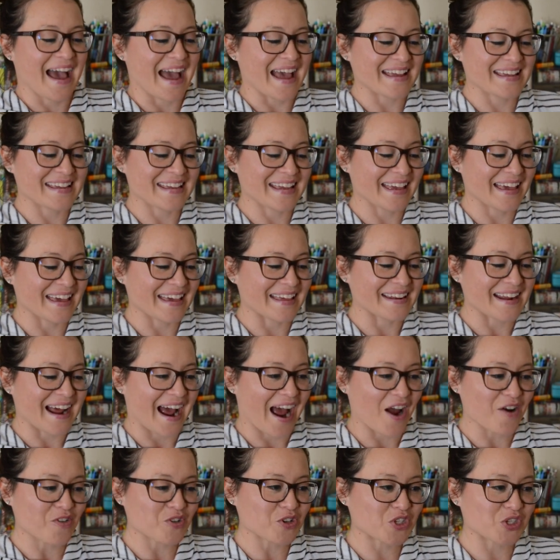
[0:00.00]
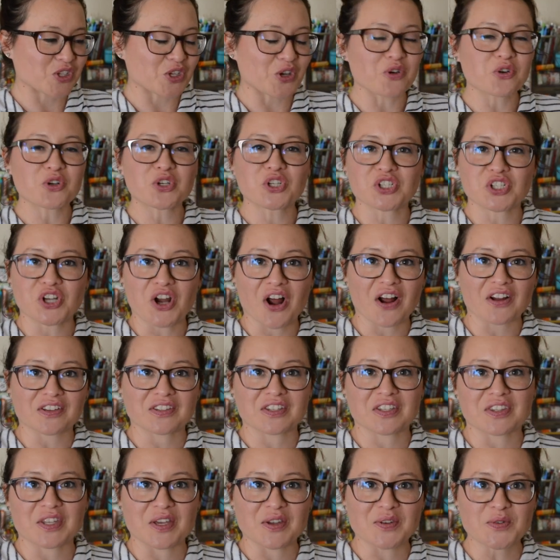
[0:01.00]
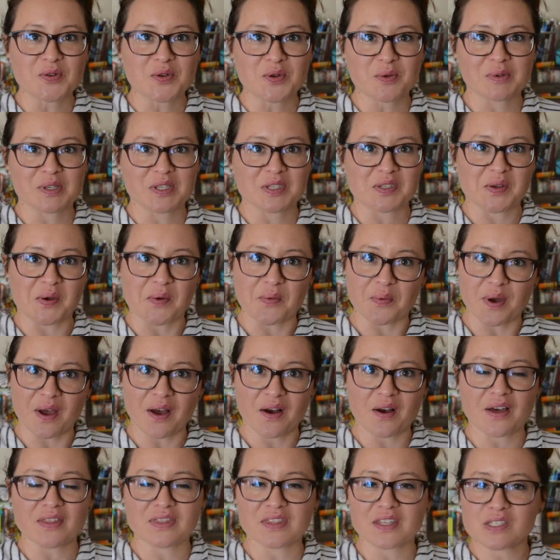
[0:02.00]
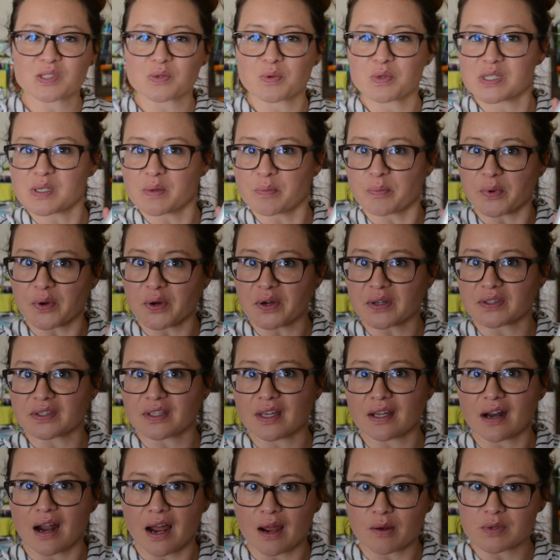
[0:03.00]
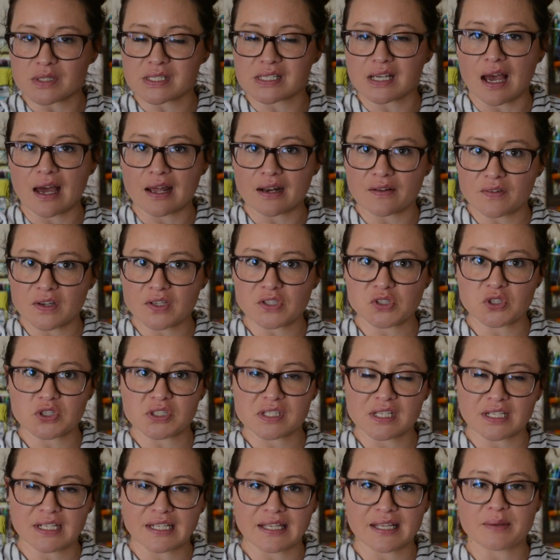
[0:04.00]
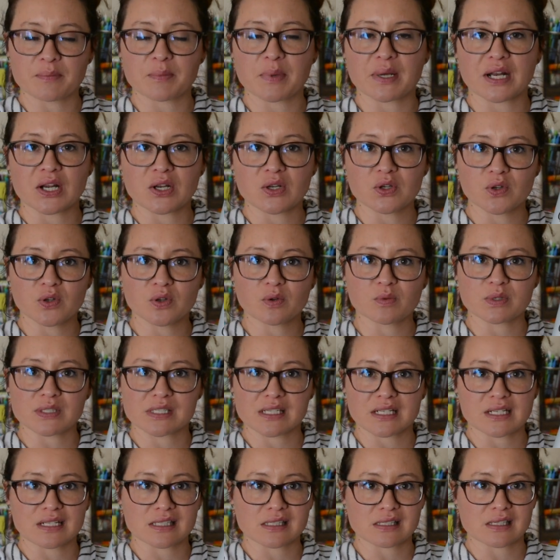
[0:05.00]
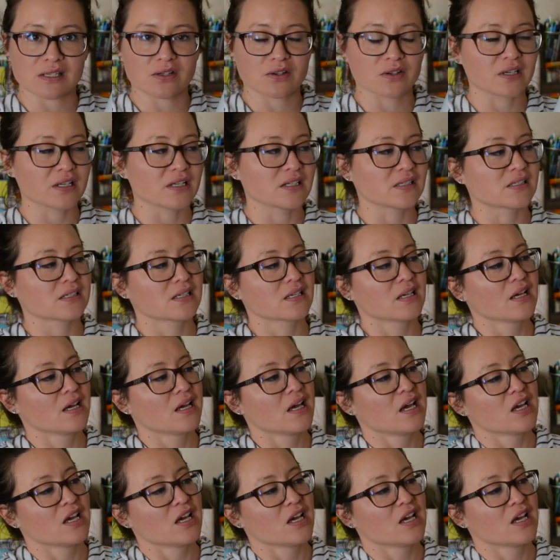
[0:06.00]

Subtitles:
again, I was so shocked that they knew me so well. And this was a book that I was kind of interested in, but I knew it was in a series.